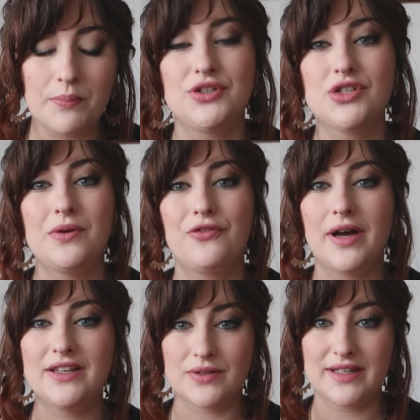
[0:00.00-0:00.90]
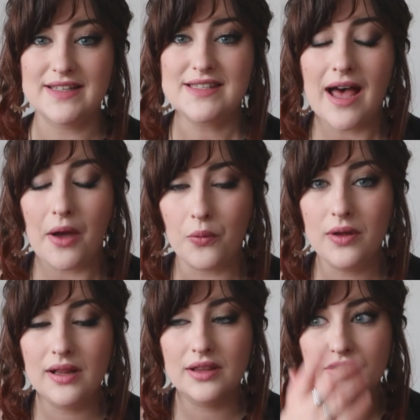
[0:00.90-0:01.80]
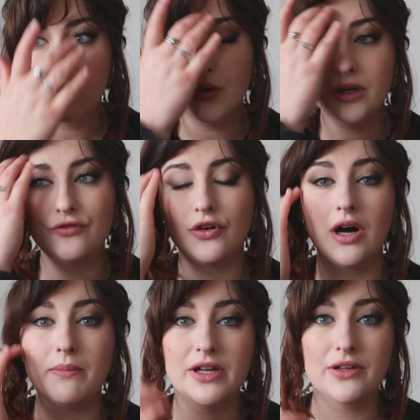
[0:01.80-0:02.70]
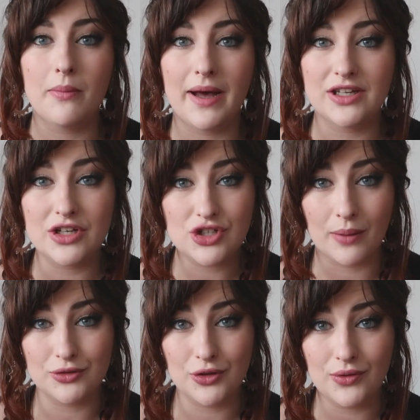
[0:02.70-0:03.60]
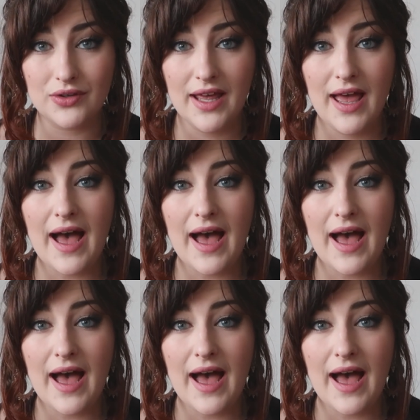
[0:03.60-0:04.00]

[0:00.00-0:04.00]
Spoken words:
But just before entering this, I will talk for a minute about shop news.